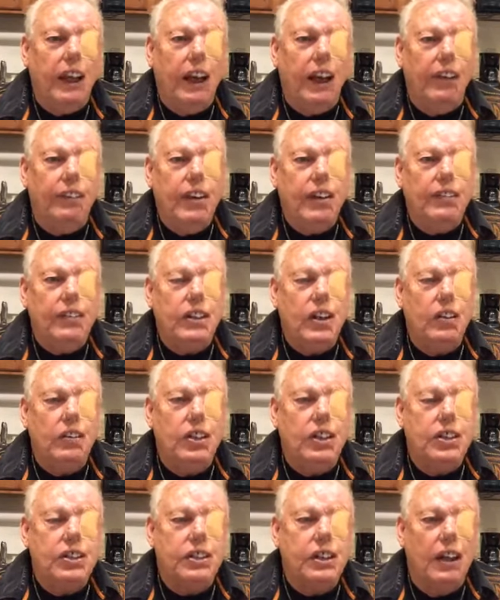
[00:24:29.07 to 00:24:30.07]
have you ever
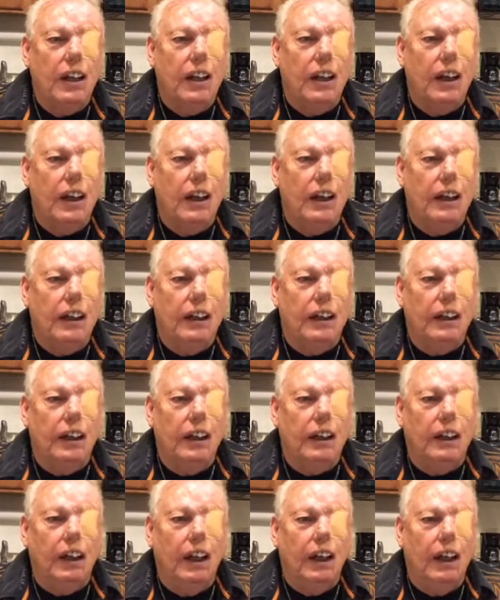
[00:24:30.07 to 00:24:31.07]
noticed
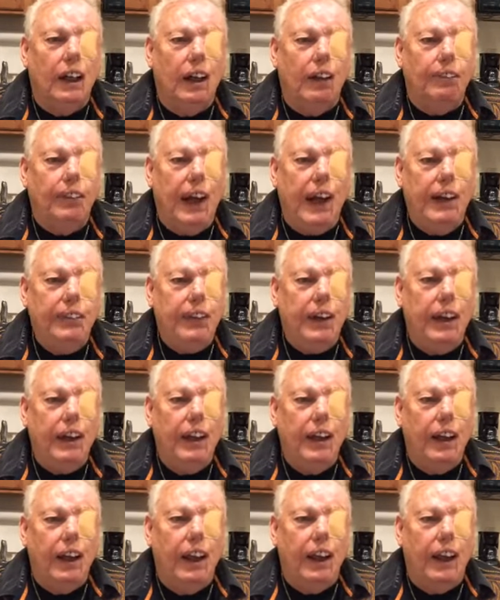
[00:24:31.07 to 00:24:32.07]
a
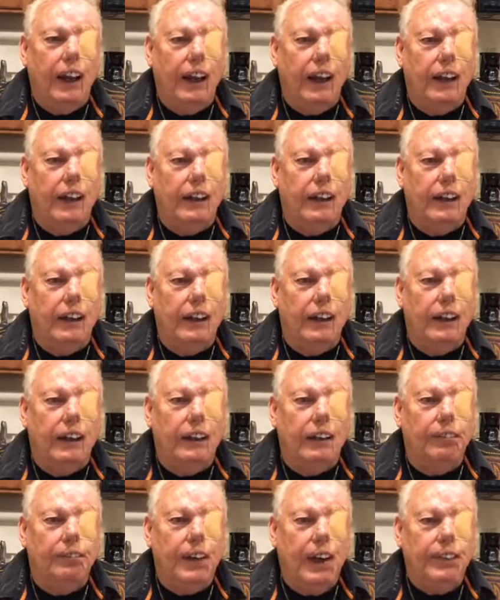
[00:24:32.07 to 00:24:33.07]
baby, and
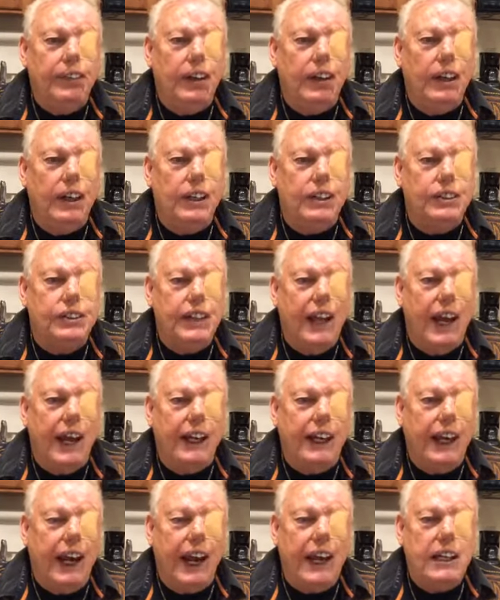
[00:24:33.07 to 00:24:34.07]
maybe his
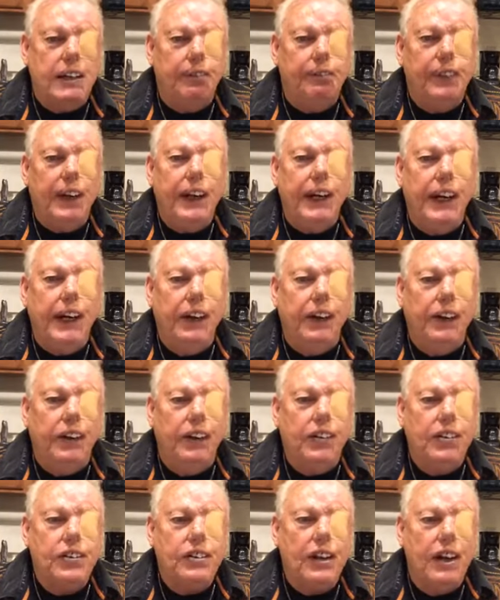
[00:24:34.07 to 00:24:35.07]
daddy has big
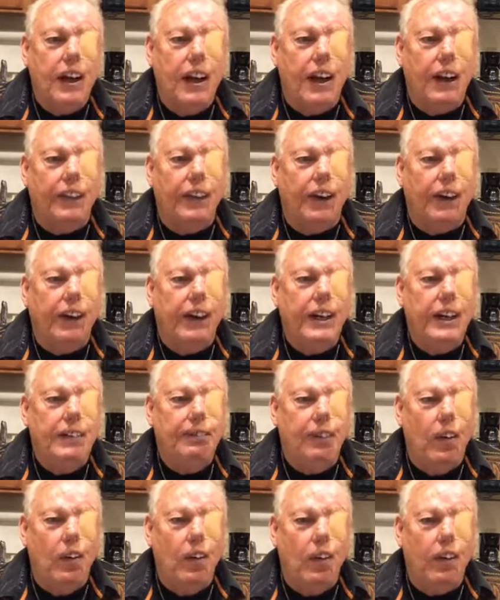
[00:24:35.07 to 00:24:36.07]
ears, and there he's
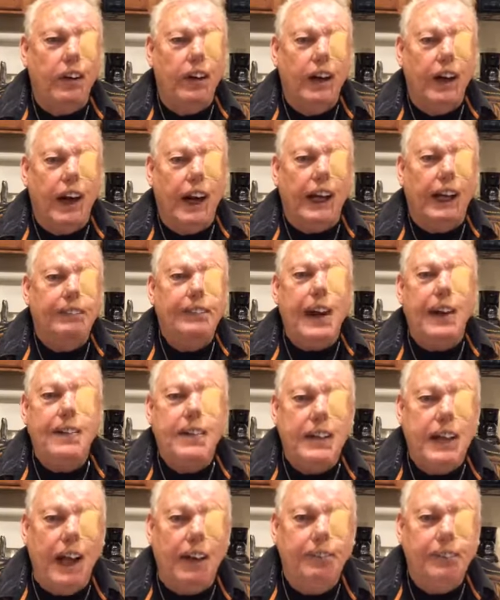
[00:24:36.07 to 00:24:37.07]
born, and the
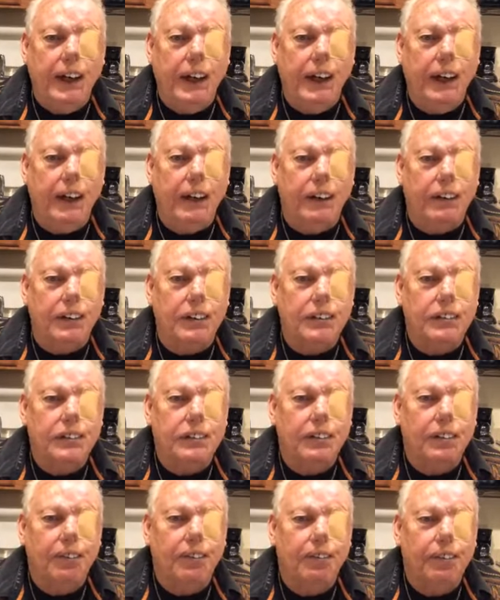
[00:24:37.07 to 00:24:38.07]
baby's got big ears?
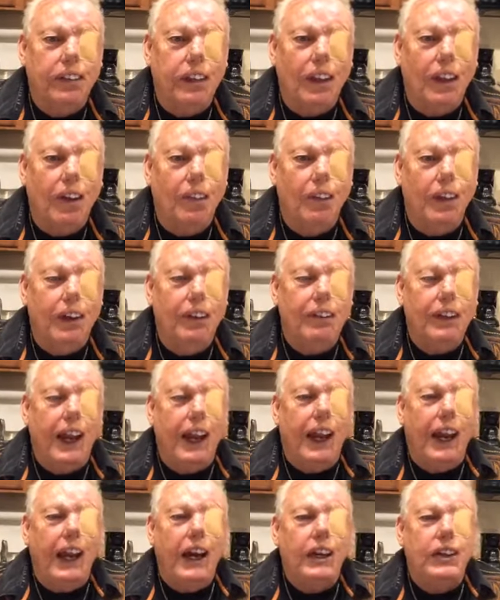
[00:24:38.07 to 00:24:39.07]
Well,
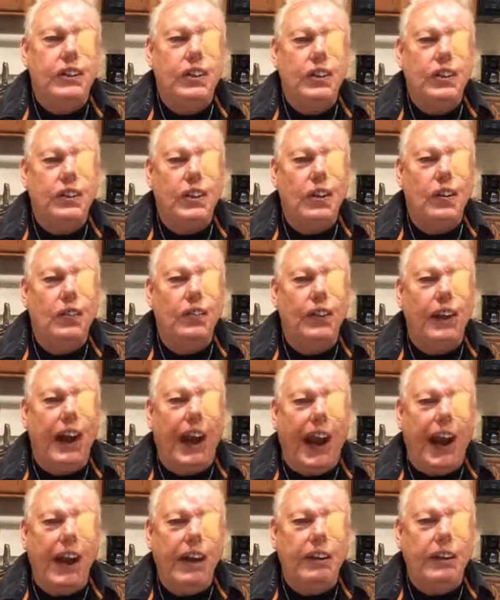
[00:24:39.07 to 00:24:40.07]
he took on the
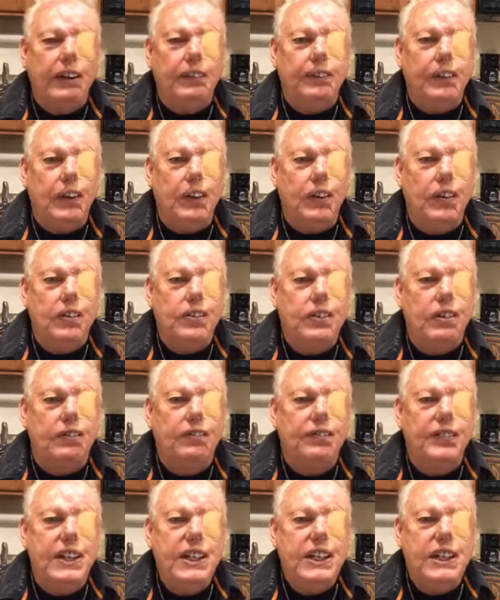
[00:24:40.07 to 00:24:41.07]
attributes
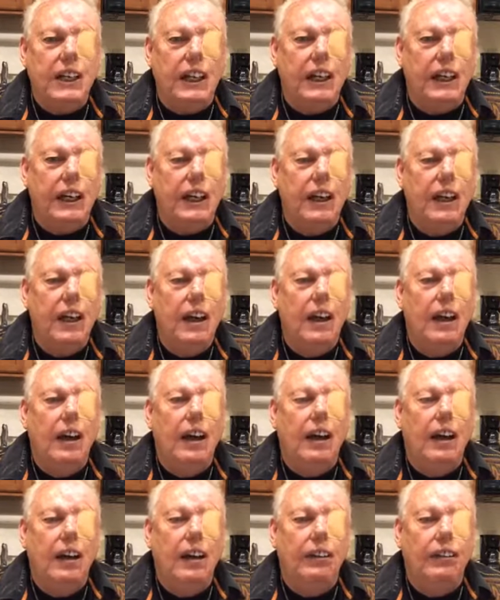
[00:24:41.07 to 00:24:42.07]
physically
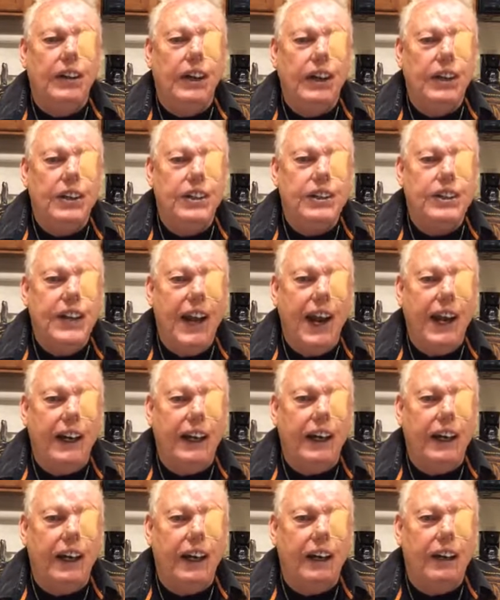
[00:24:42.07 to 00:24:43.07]
of his
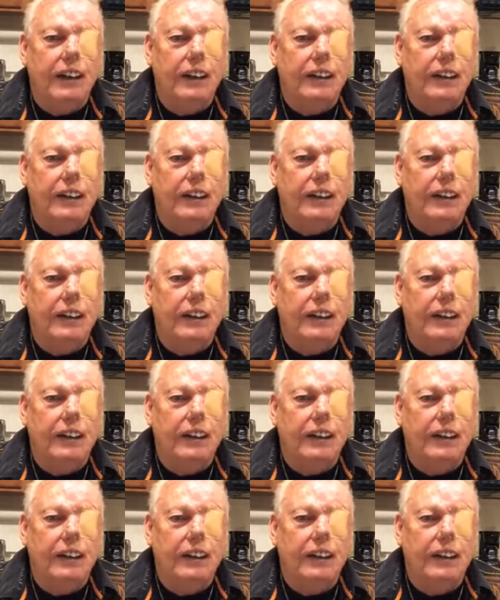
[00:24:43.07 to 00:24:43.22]
daddy.